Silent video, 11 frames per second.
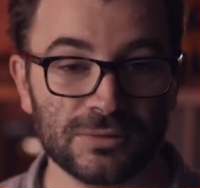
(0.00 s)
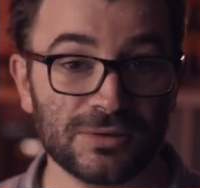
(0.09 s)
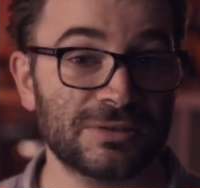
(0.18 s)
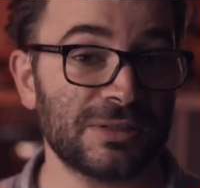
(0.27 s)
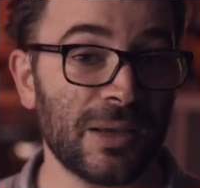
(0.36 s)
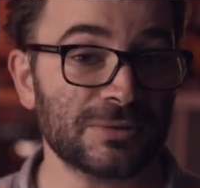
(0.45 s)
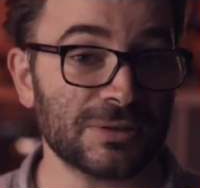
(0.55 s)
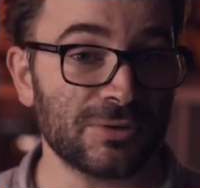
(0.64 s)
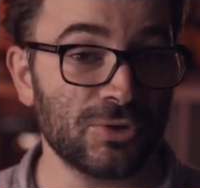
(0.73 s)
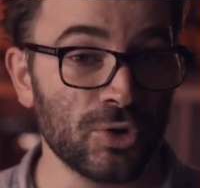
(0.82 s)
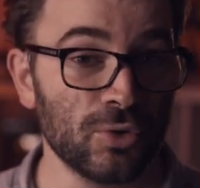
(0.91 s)
the
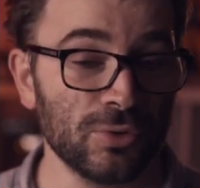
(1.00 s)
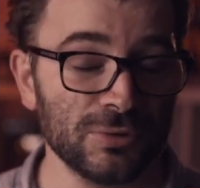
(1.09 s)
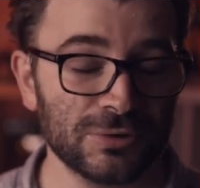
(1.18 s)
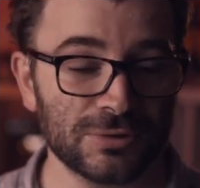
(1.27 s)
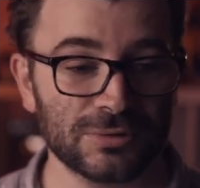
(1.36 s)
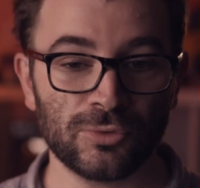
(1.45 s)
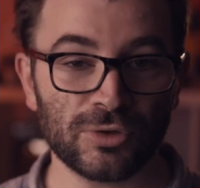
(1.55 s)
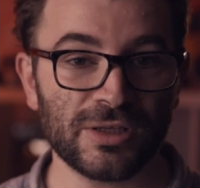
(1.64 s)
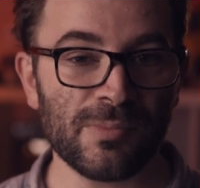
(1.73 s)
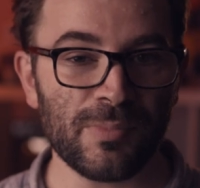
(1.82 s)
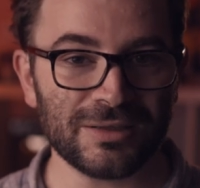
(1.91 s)
Samsung news, or
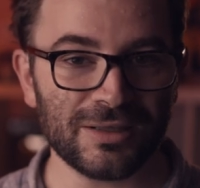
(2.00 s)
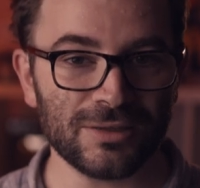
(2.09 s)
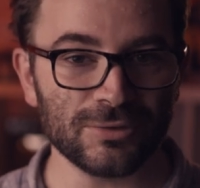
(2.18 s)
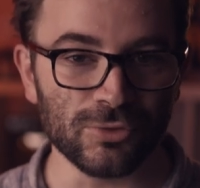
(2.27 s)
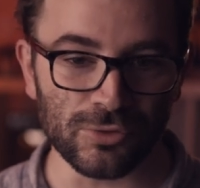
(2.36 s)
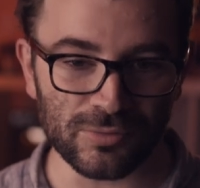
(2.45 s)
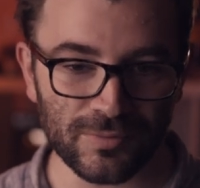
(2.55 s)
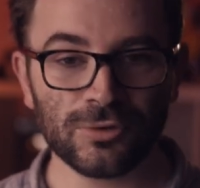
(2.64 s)
the impending doom.